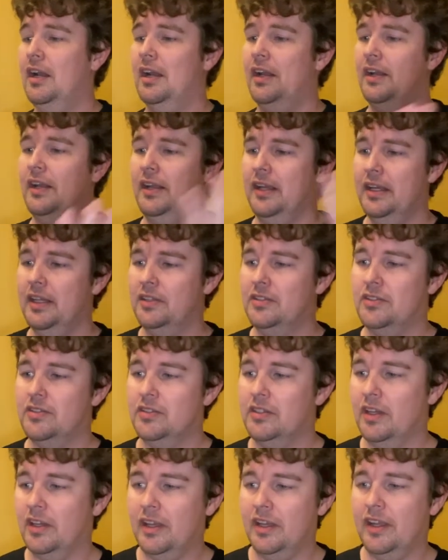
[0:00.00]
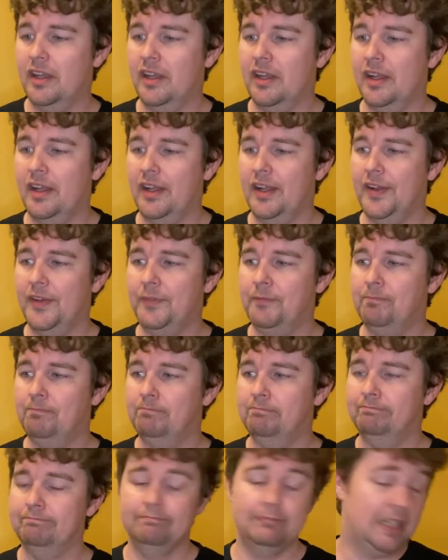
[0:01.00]
it's the
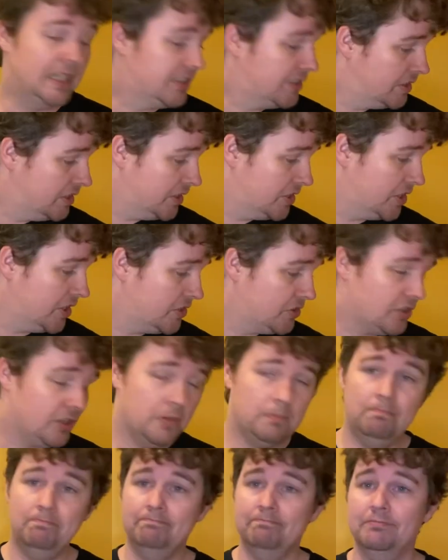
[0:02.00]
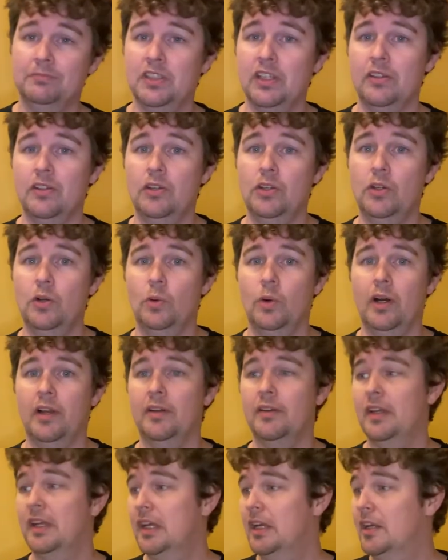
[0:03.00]
sister to the new one.
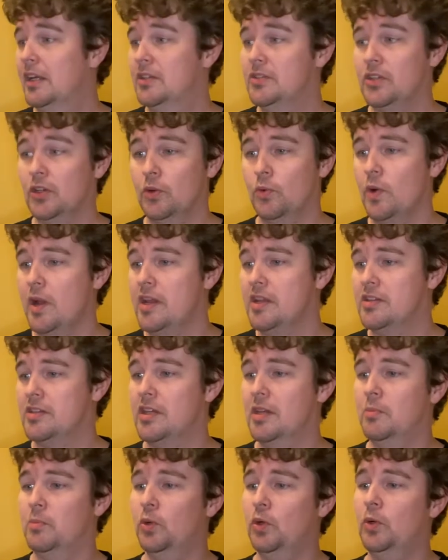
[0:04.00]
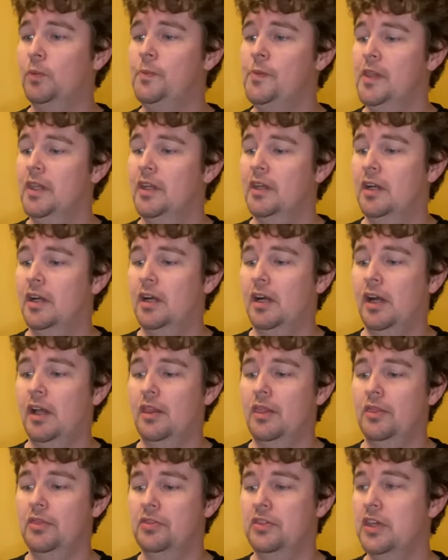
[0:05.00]
It's a great cymbal.
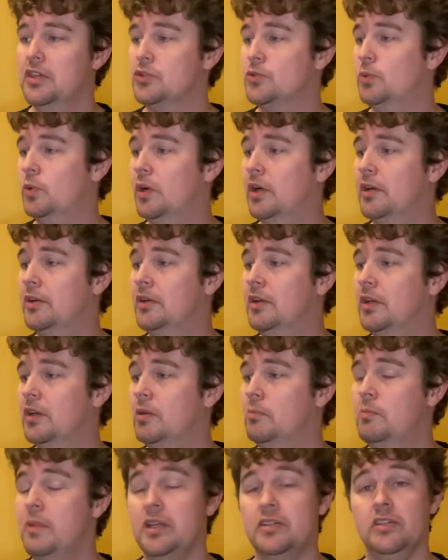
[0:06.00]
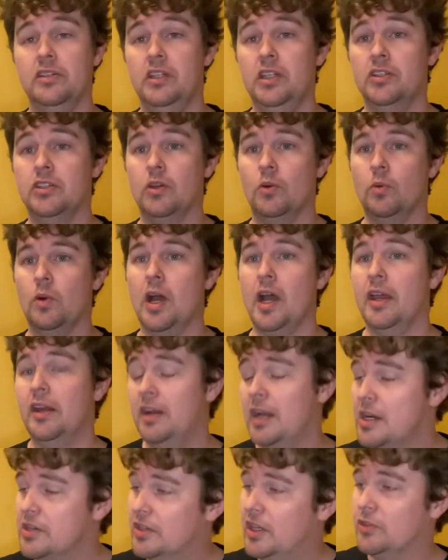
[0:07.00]
This one makes a decent ride. It
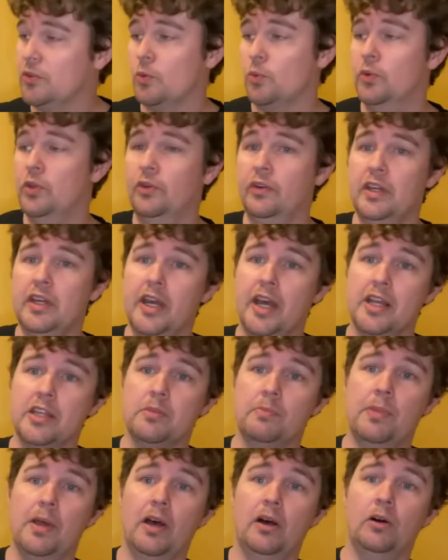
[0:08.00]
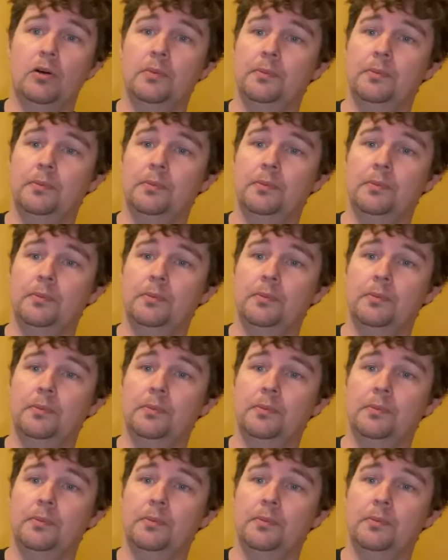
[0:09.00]
actually has a really nice bell.